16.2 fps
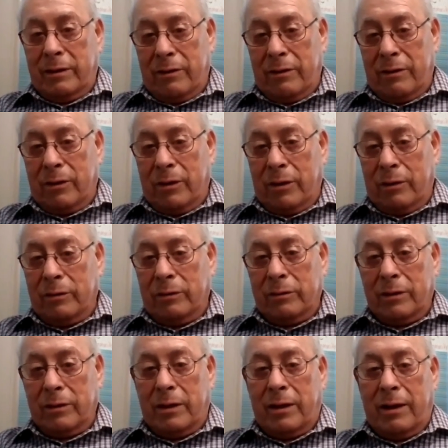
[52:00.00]
year
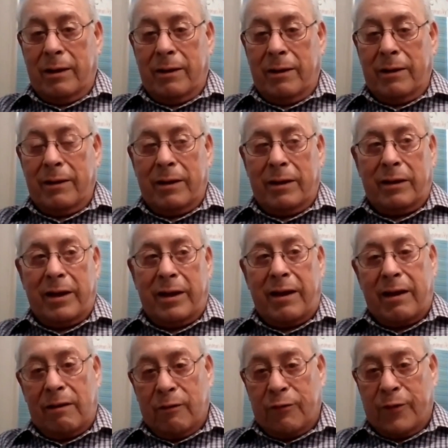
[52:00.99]
ago, and they
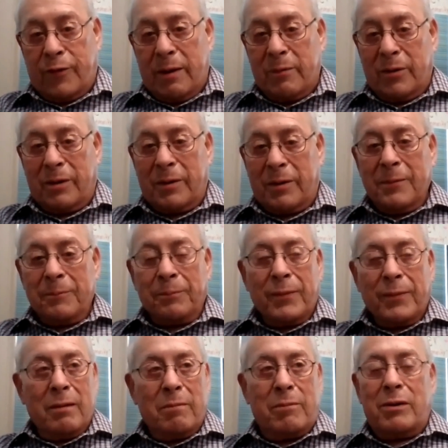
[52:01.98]
have a framework,
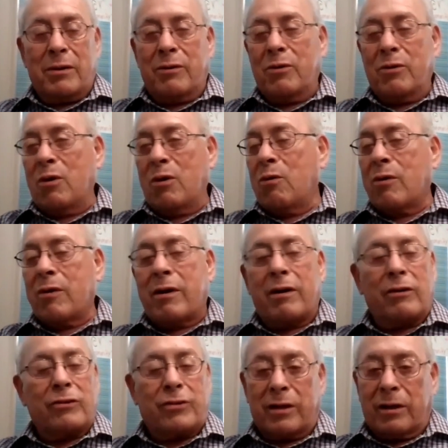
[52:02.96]
but nowhere
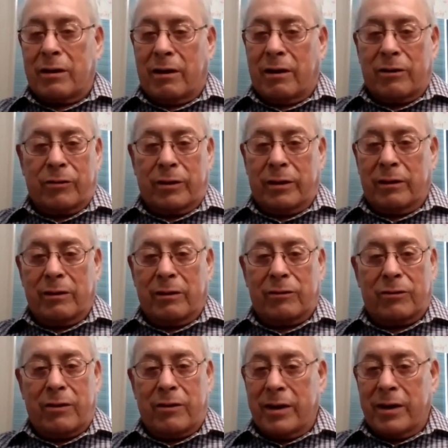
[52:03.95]
else in the country
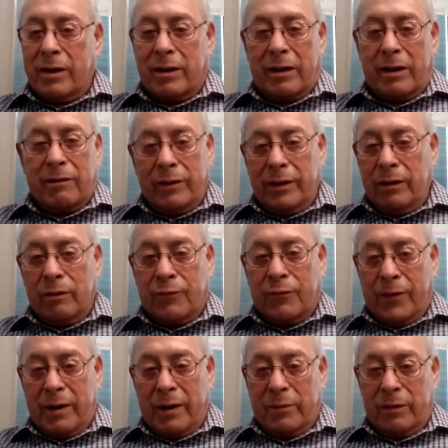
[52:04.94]
is there any kind of legal
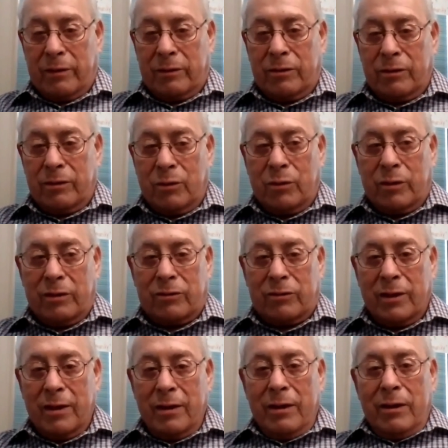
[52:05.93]
framework to do
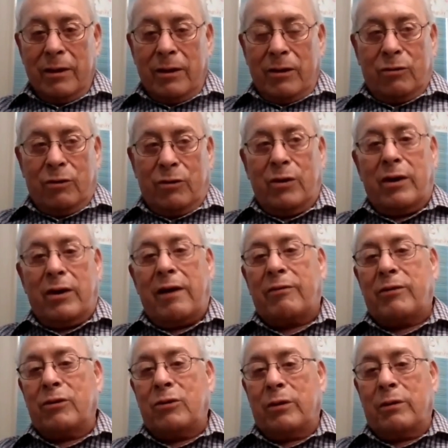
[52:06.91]
this. So you have
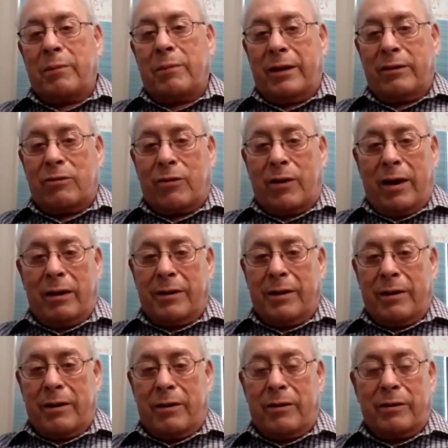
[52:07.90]
to do it by trial
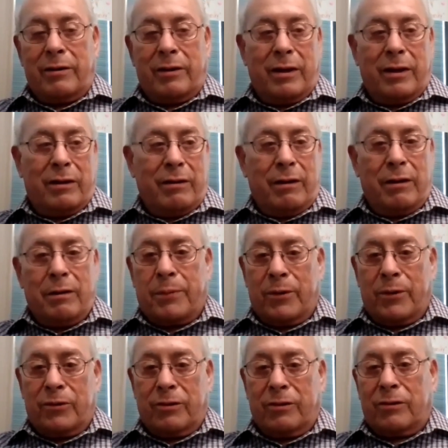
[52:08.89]
and error. You get young
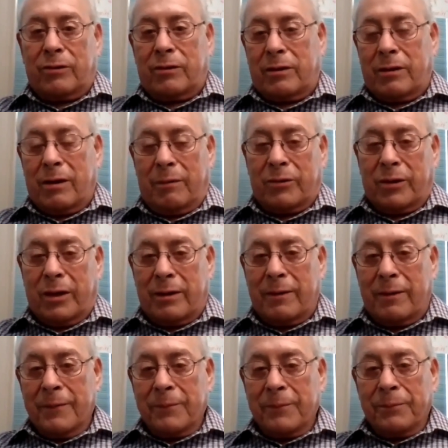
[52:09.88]
person comes
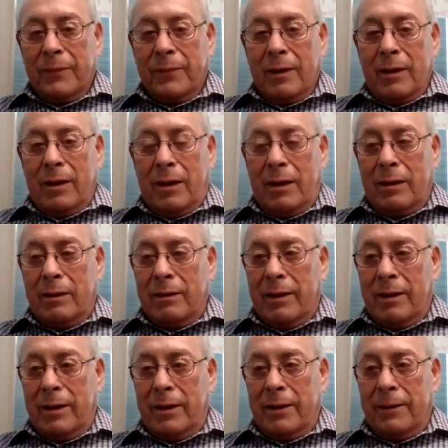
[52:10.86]
in, and
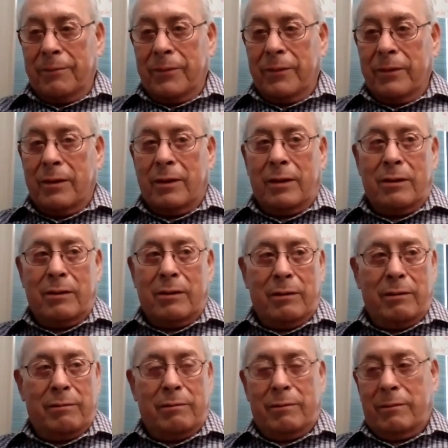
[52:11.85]

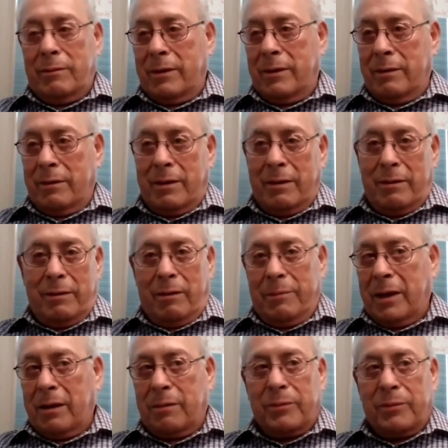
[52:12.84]
they'll
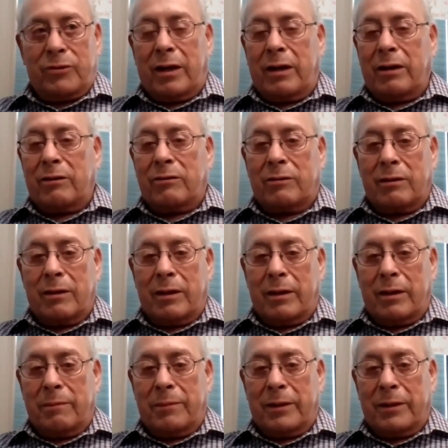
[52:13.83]
make mistakes,
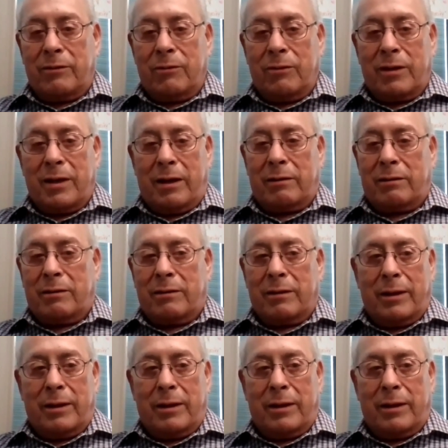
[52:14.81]
but you can't